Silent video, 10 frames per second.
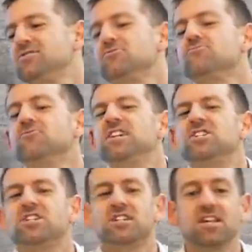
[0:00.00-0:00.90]

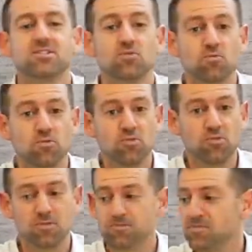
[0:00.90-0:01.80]
Reaching. That's
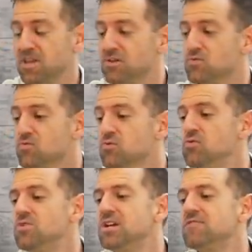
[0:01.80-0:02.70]
rude. It's
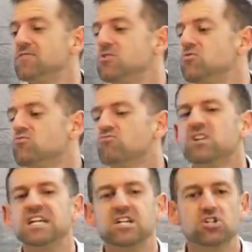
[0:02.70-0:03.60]
rude if you
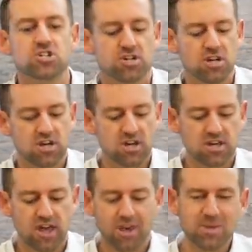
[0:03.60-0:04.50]
reach.
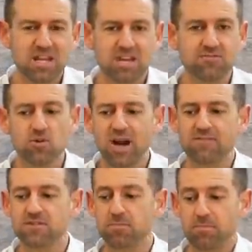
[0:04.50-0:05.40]
I mean, if you
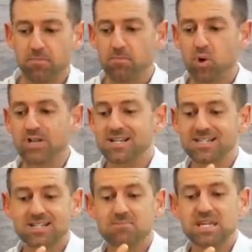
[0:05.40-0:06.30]
have to put
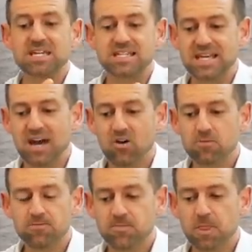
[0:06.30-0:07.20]
something
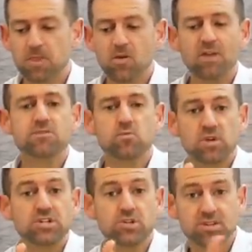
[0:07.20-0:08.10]
down, you have to
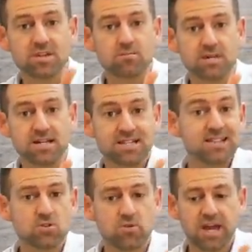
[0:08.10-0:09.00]
reach a little bit.
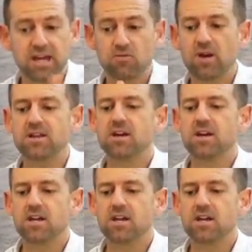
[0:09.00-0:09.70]
That's okay, right?